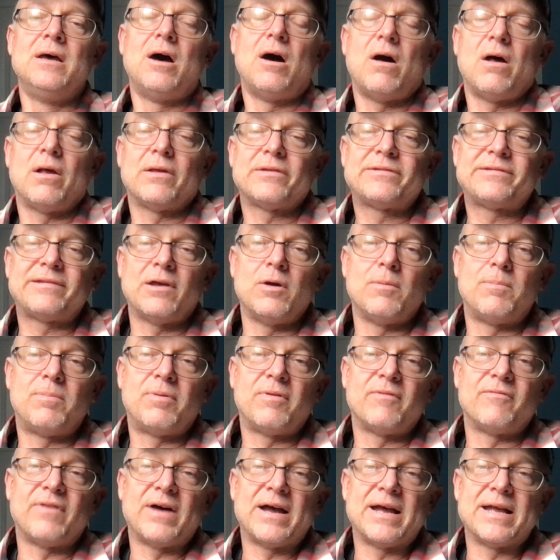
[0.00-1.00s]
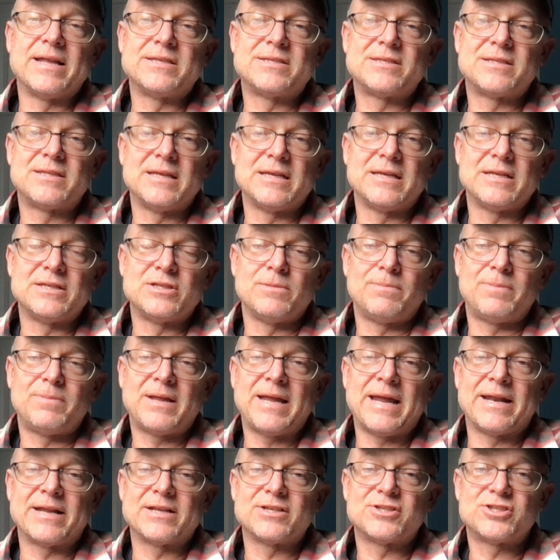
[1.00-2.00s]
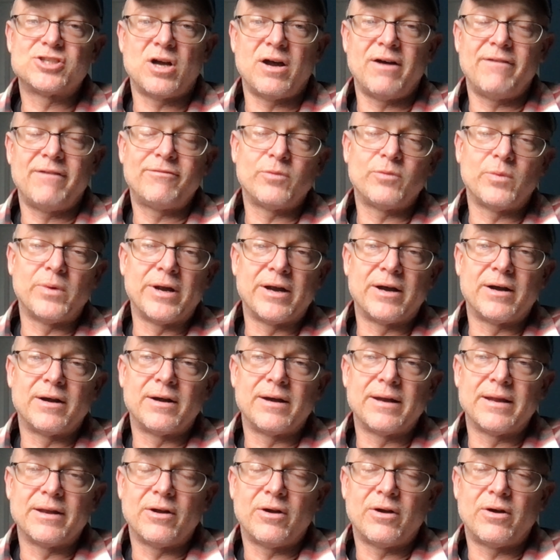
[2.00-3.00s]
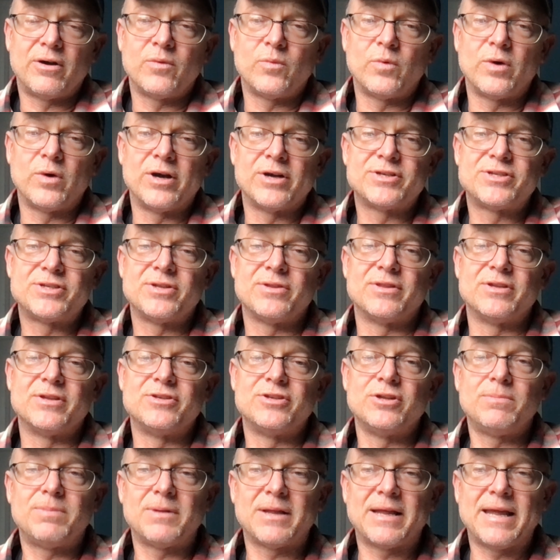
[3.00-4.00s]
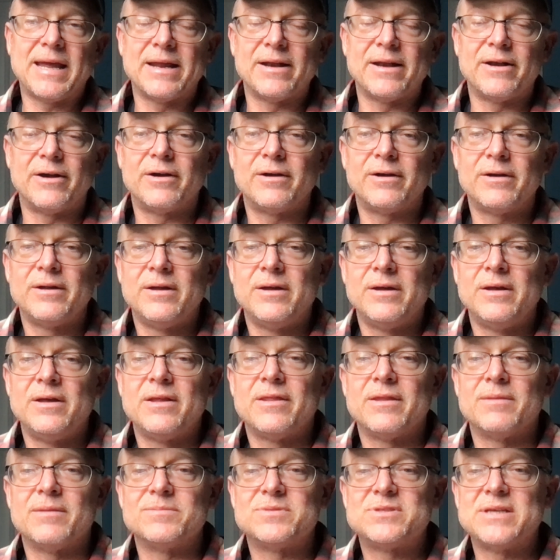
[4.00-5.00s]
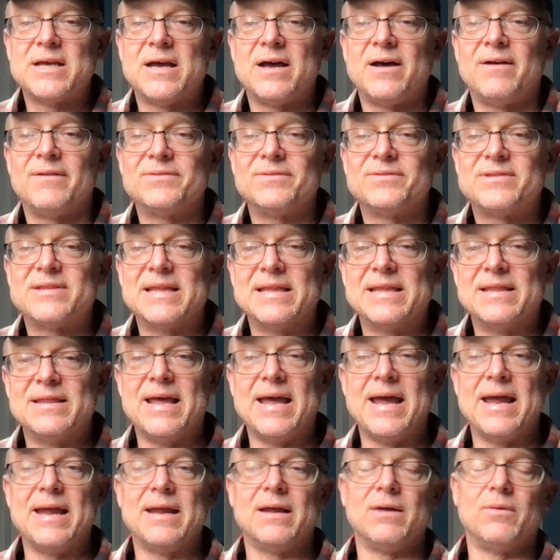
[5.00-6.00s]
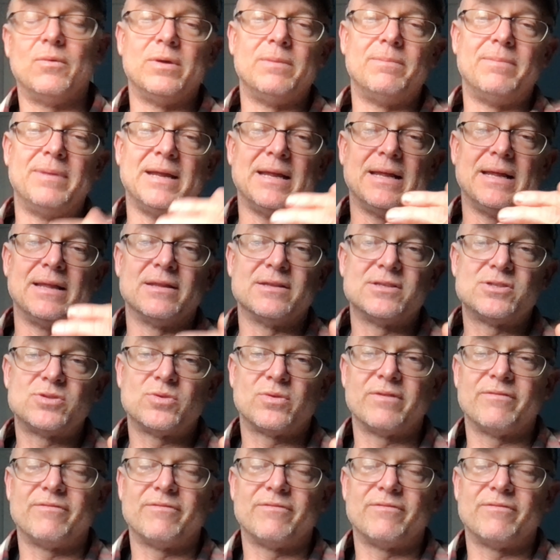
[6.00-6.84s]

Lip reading: also provides the duplicating software and hardware to the duplicator themselves, then they would be in the sort of